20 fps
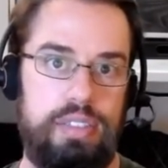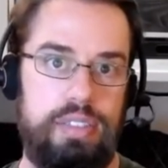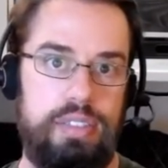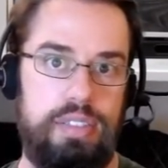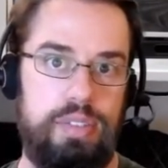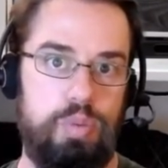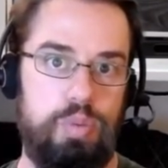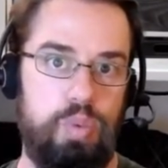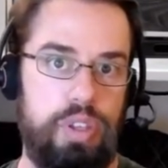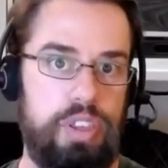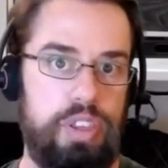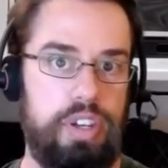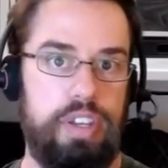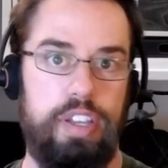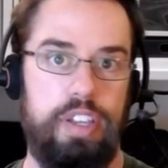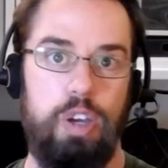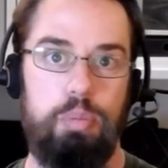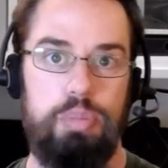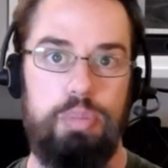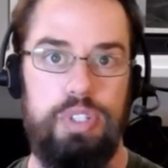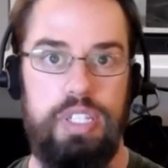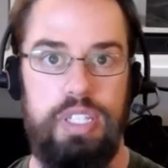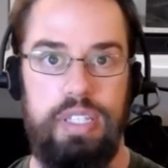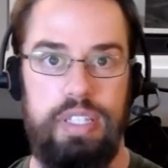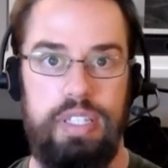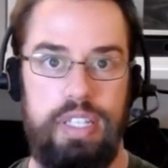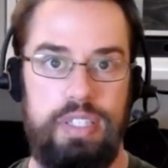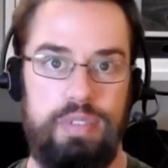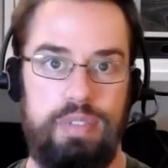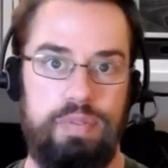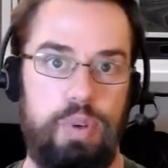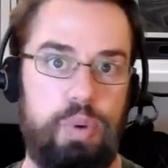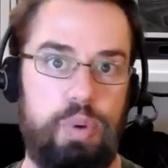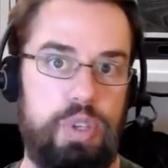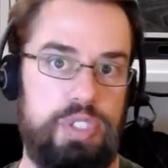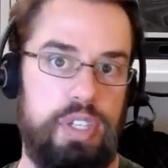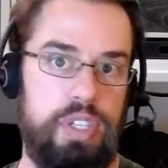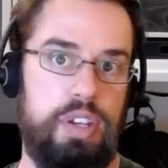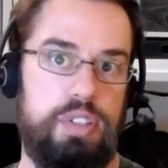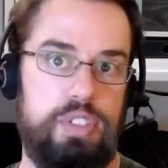within a company that's focused
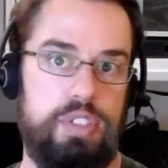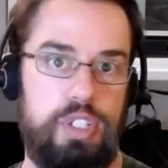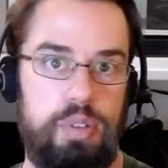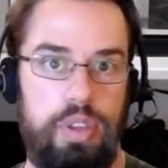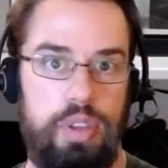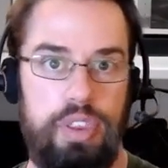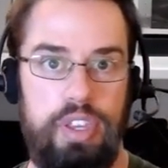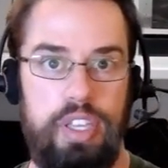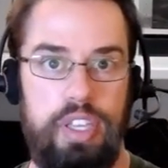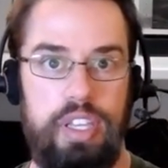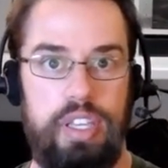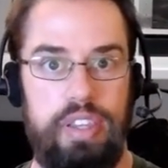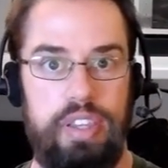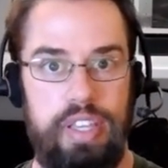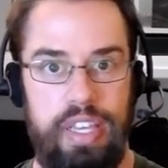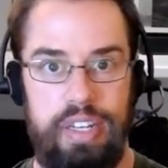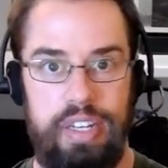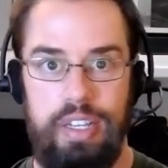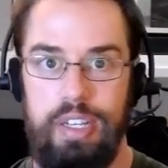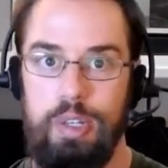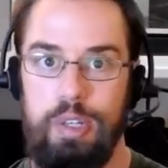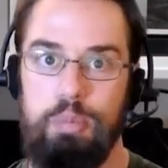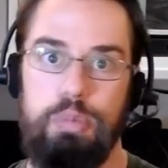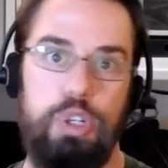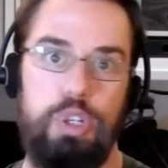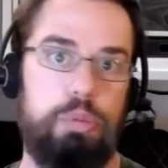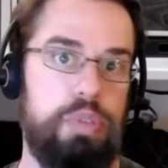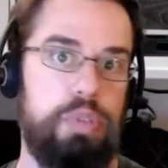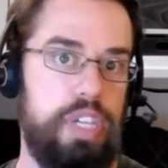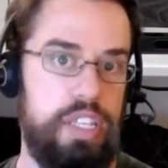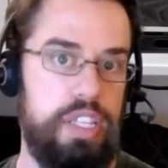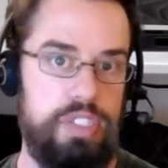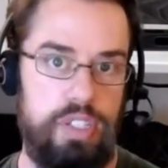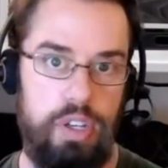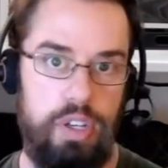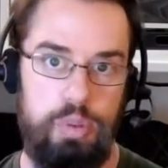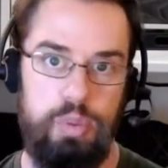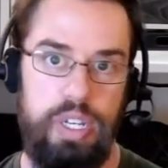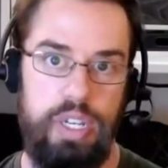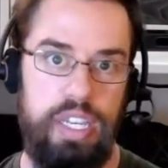on a certain thing and that permeates all
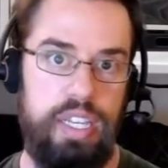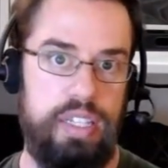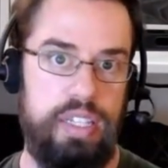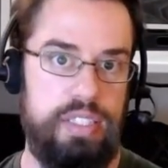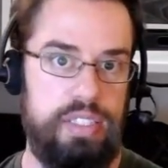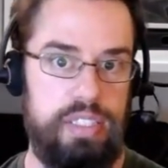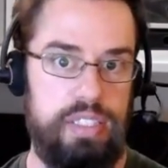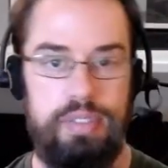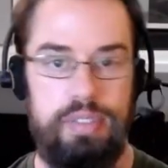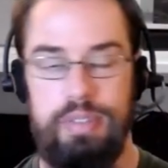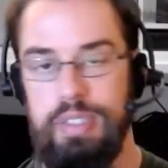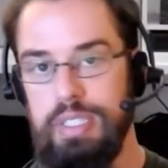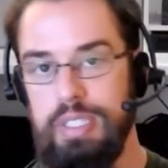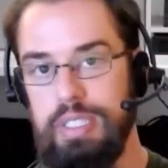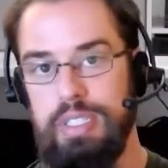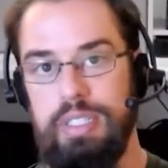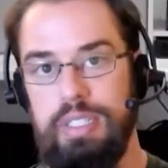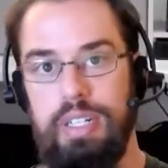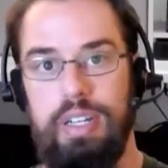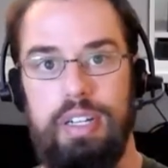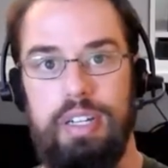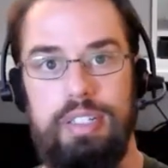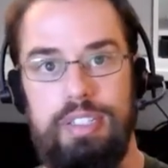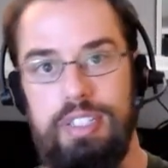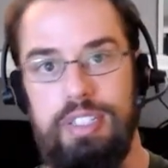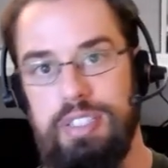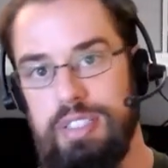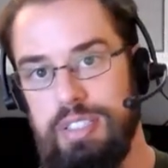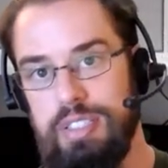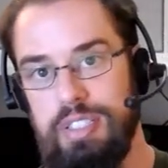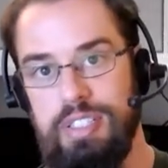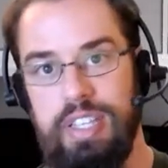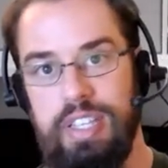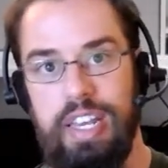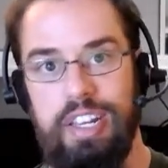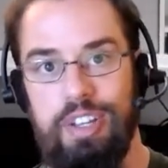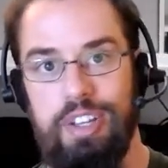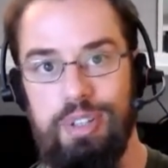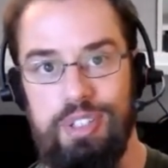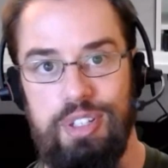ranks, and you just kind
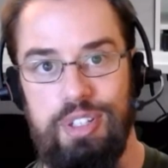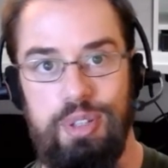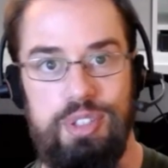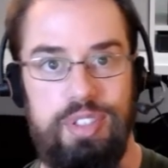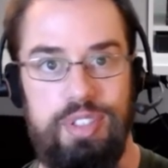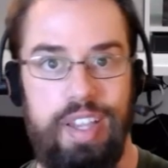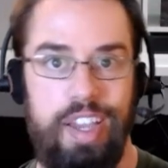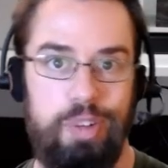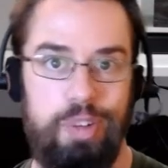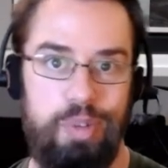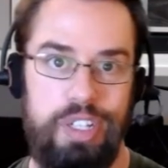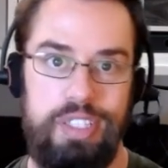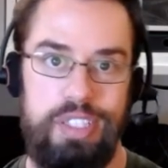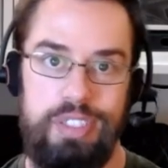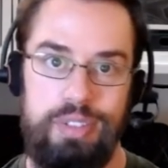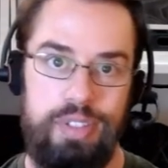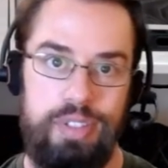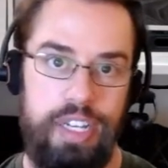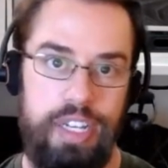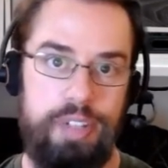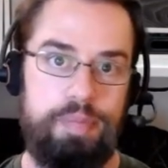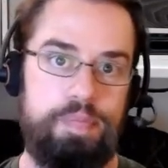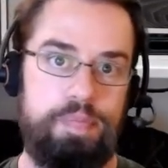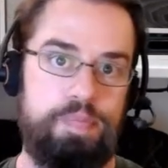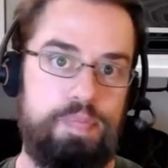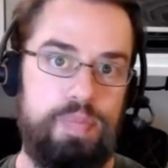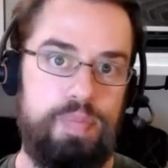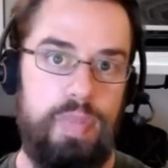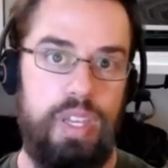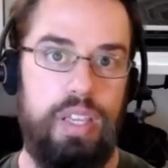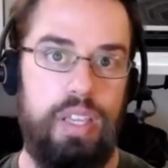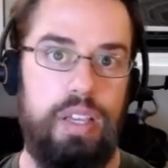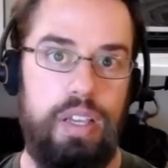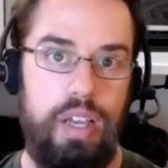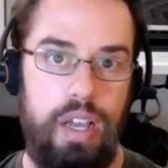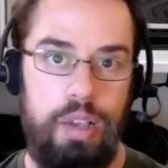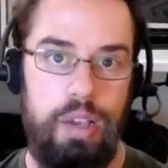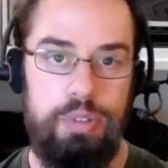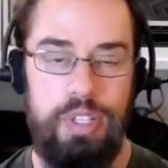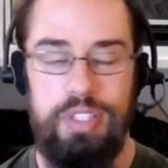of go sideways, right? So I'm
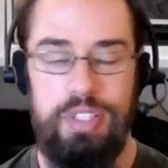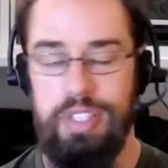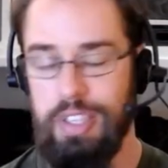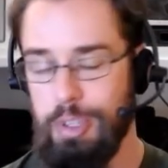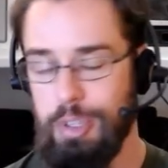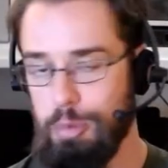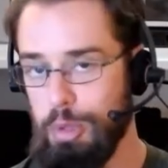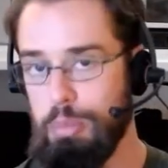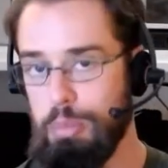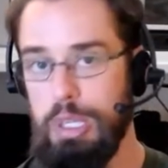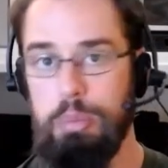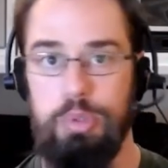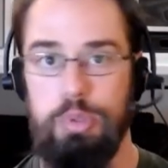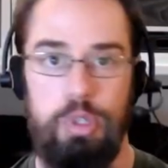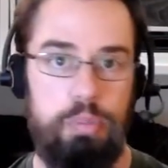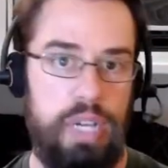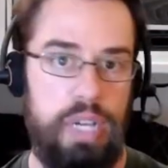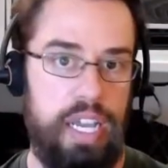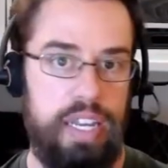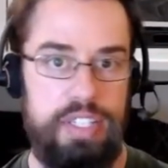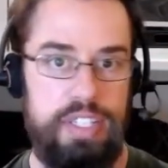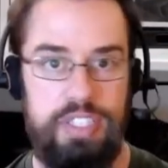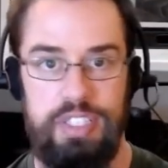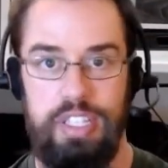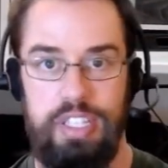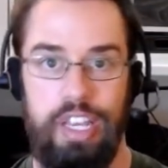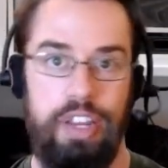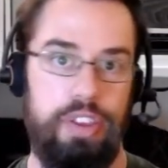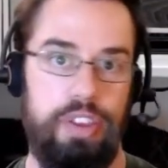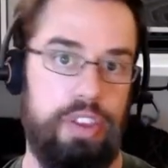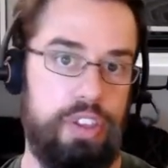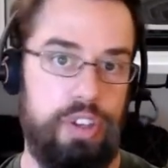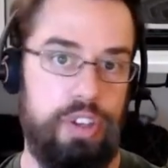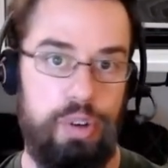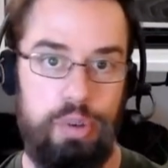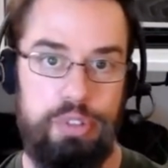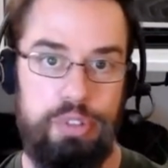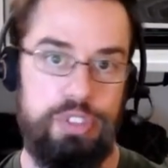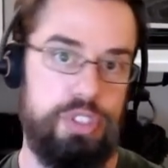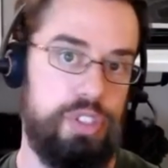not saying that the people are bad. It's just kind of the
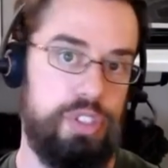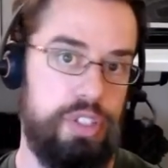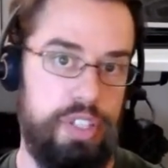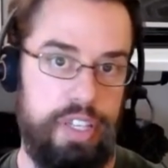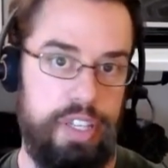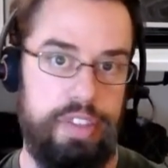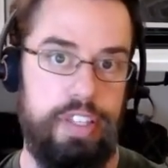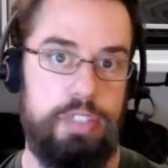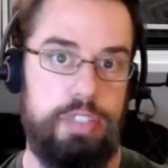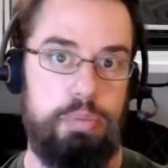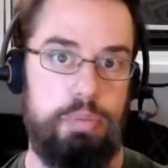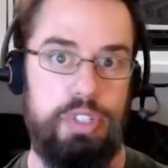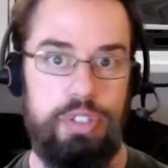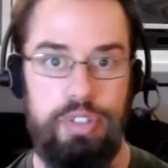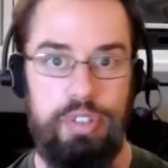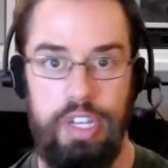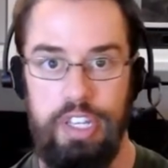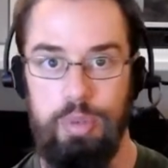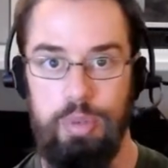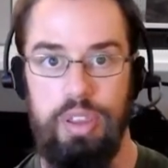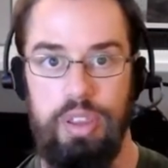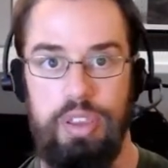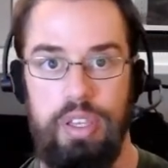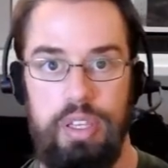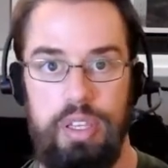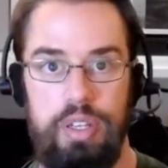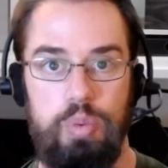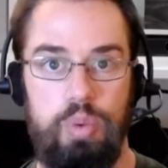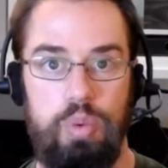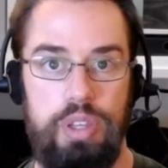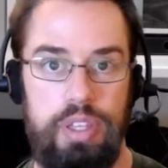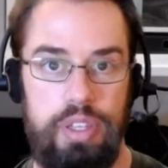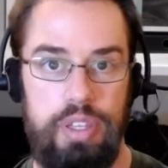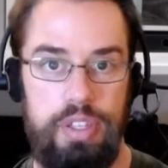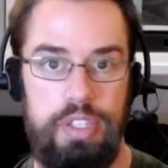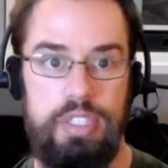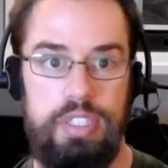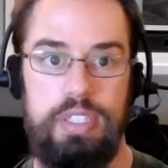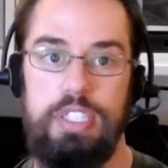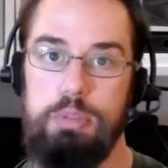culture that's been created within
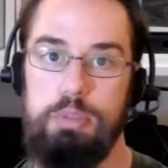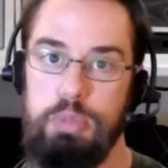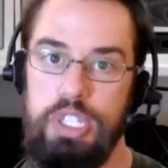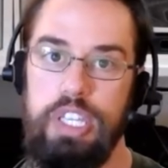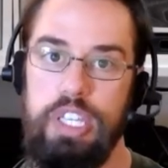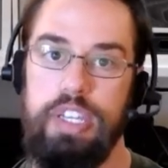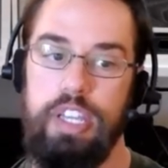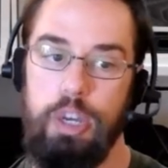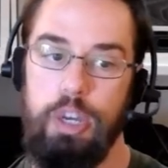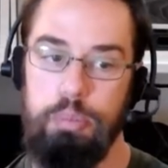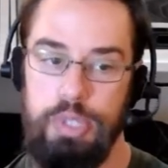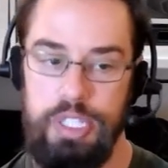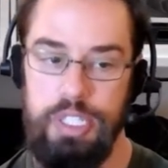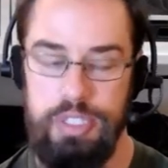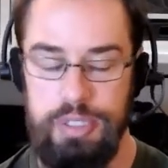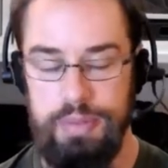these media companies.